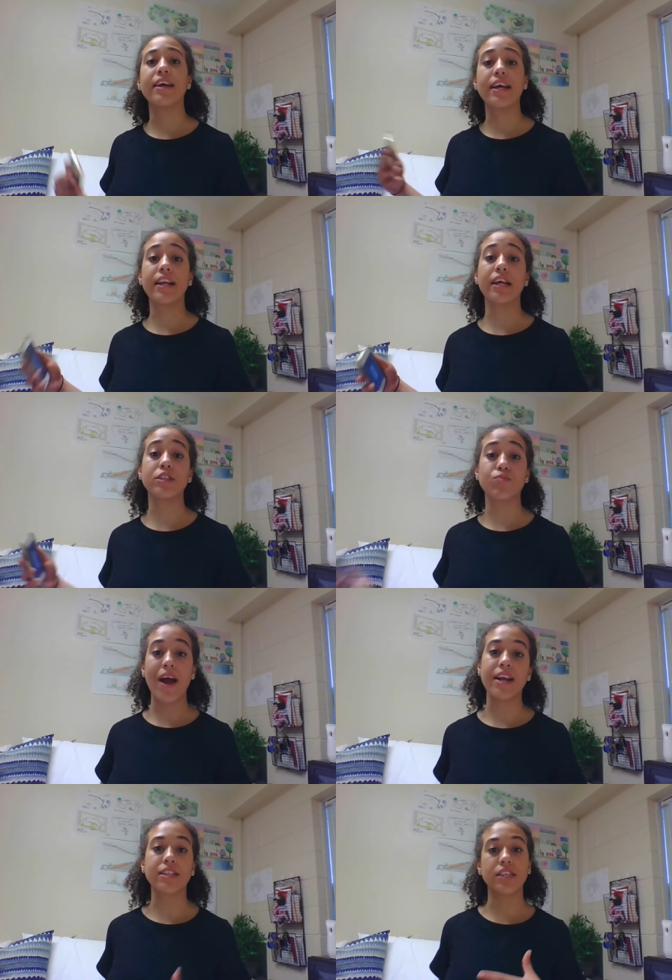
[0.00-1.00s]
in his
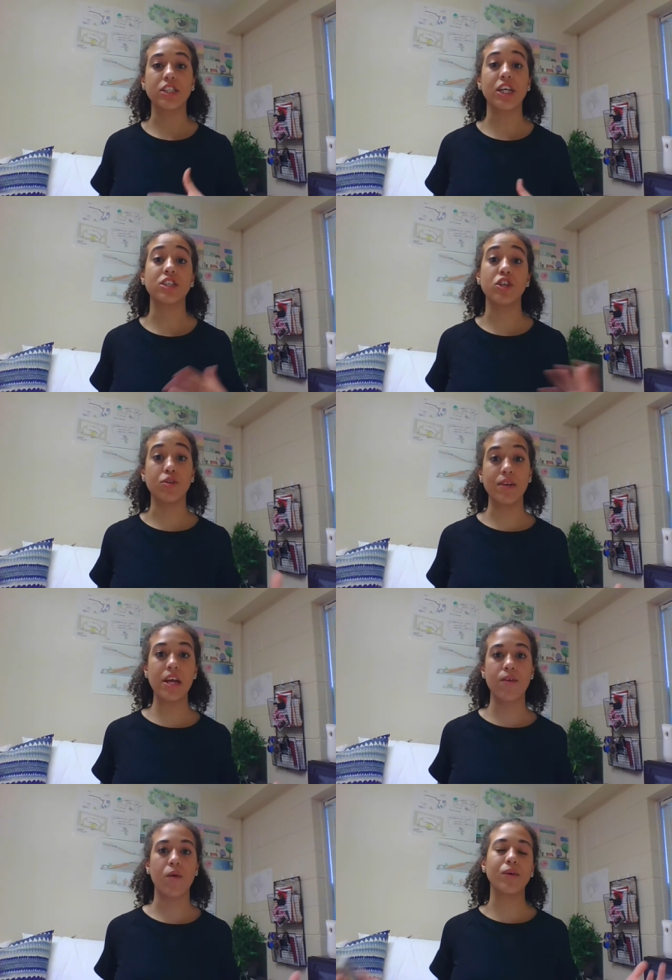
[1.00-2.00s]
writings, such as The New
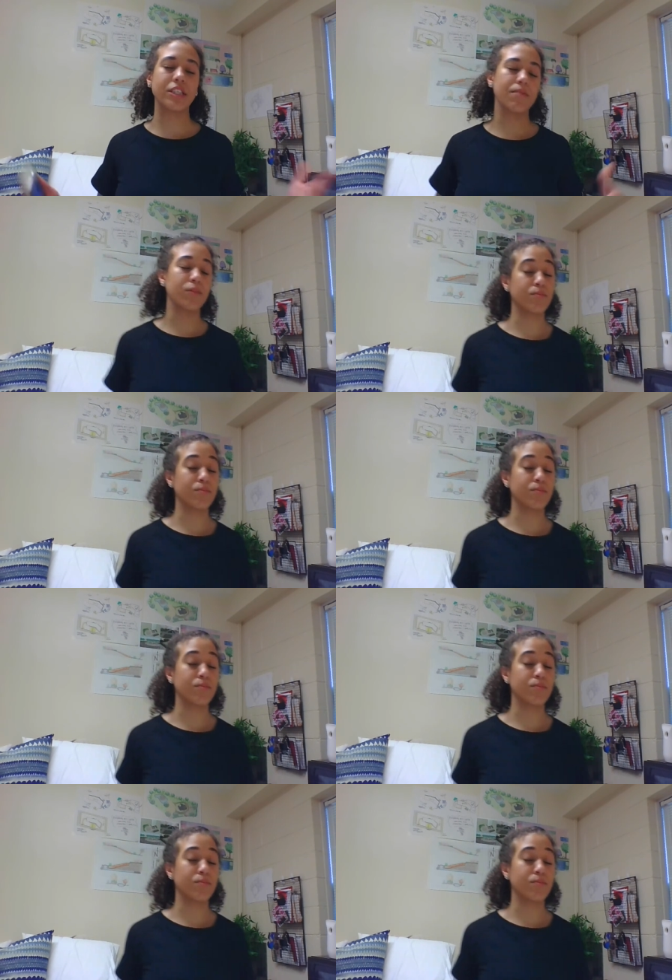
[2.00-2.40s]
Negro, which I'm